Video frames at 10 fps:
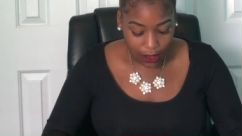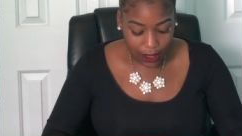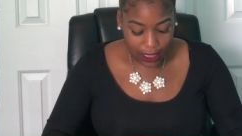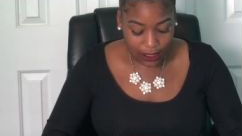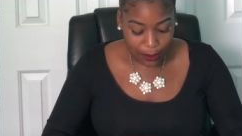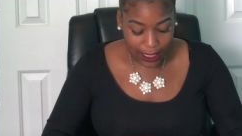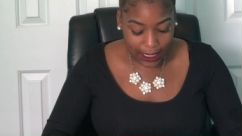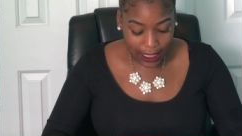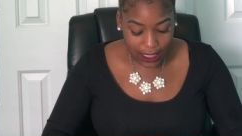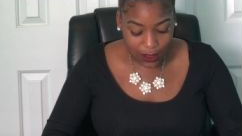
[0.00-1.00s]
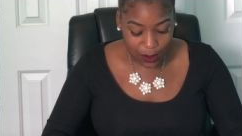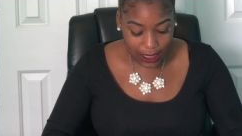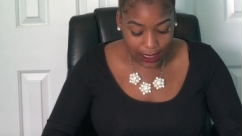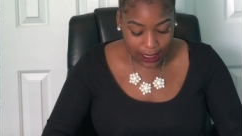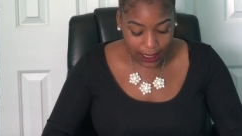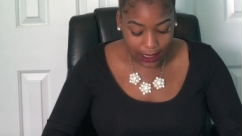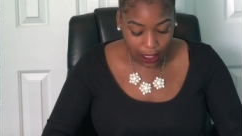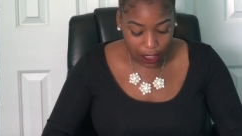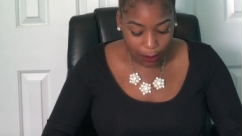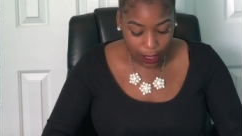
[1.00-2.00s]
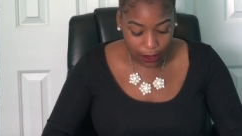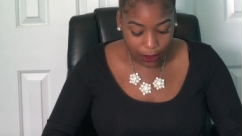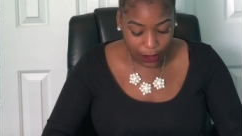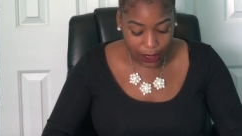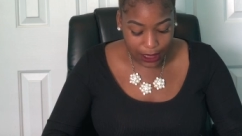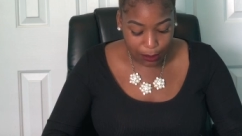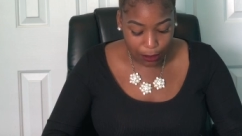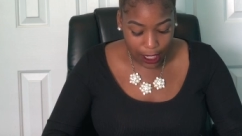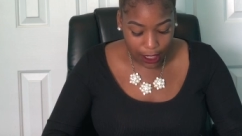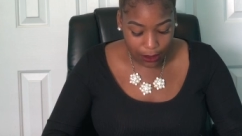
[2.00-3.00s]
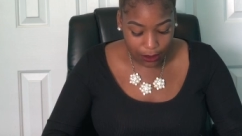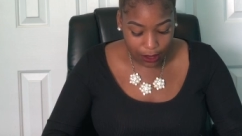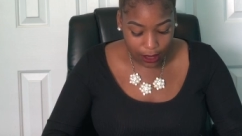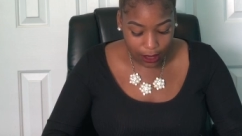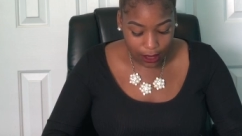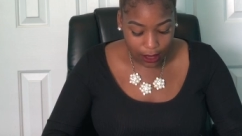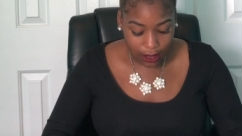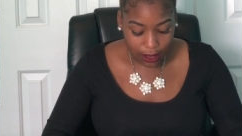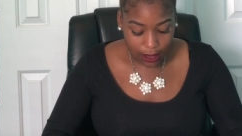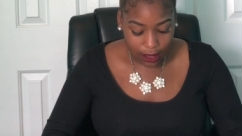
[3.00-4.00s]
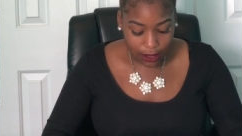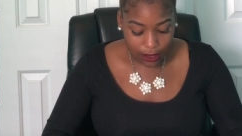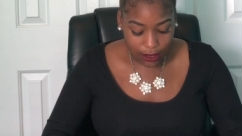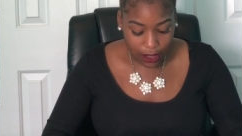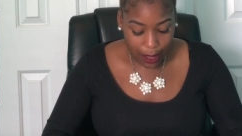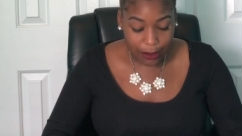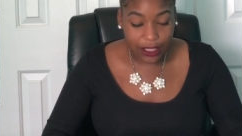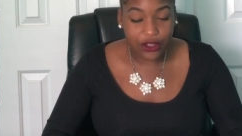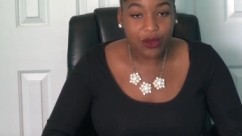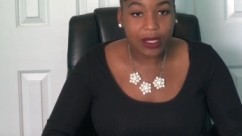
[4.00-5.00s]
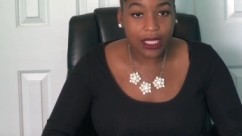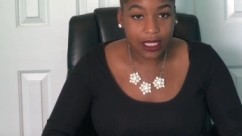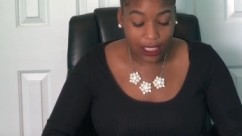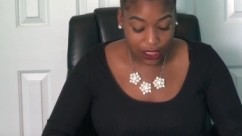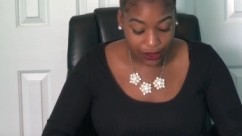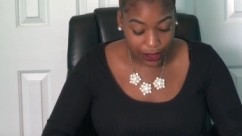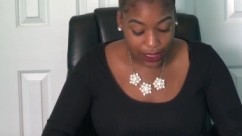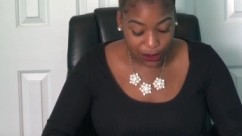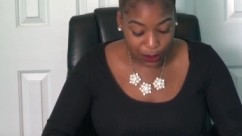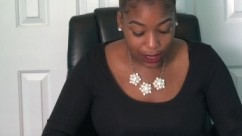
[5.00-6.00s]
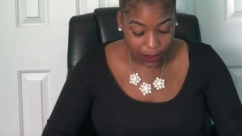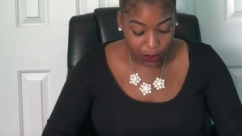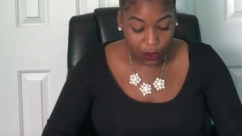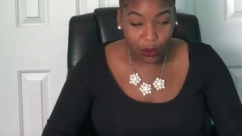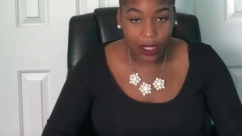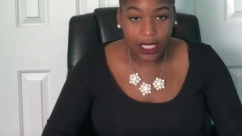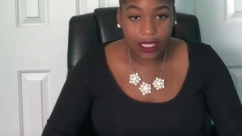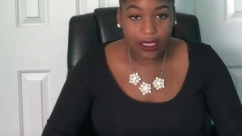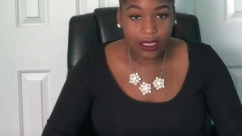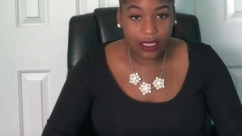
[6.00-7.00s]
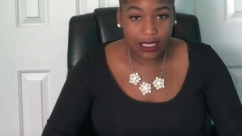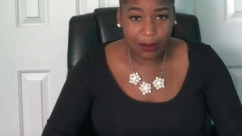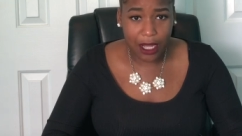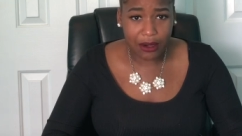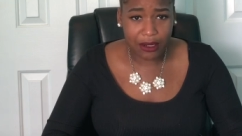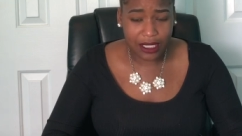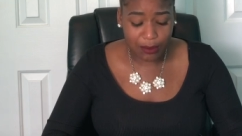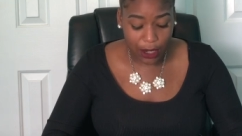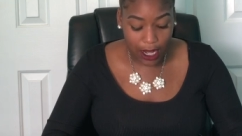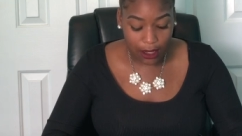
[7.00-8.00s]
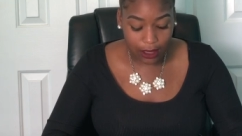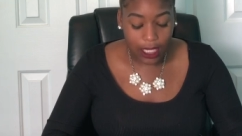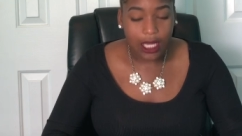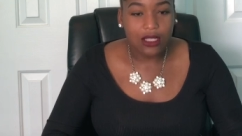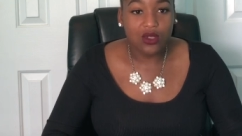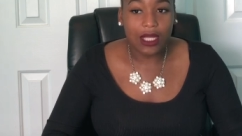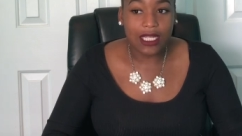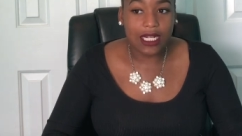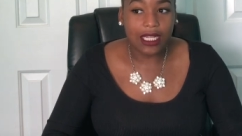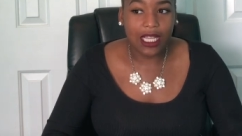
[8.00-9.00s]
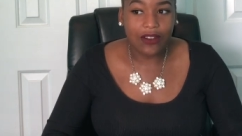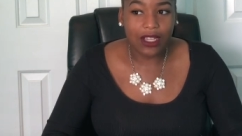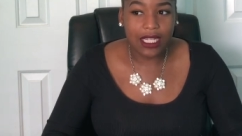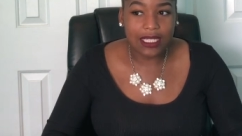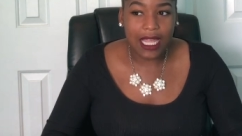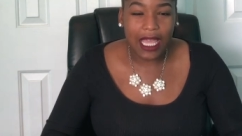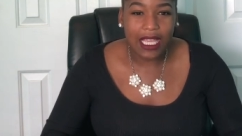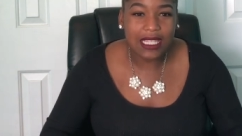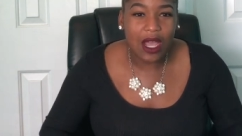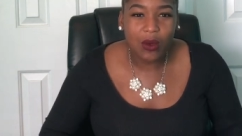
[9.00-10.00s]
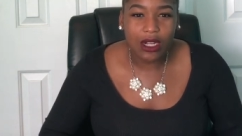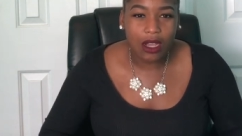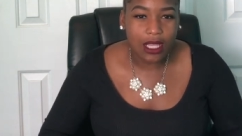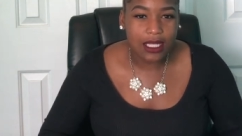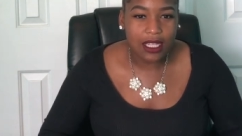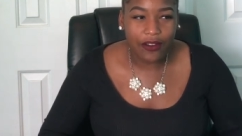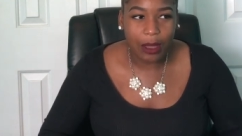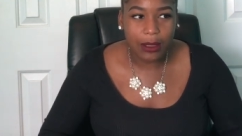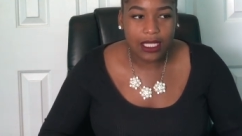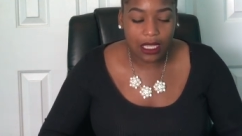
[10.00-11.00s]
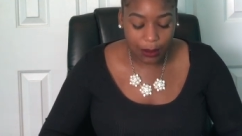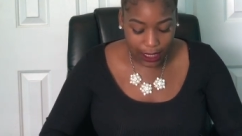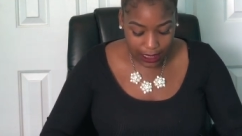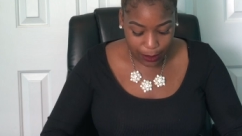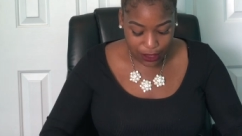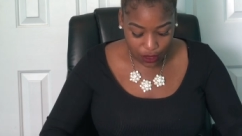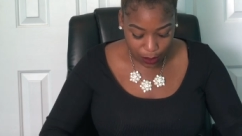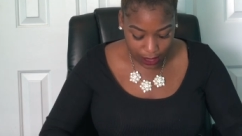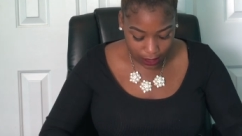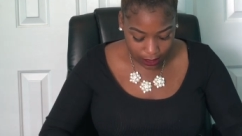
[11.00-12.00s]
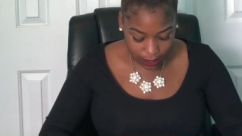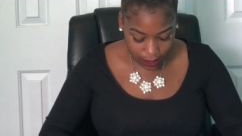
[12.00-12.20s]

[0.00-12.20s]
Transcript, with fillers: Okay, so my next tweet is talking about Chris Brown. So I'm assuming this Chris You Done With What is about Chris Brown. 2011, is that is that when all that stuff happened to him? Because I'm assuming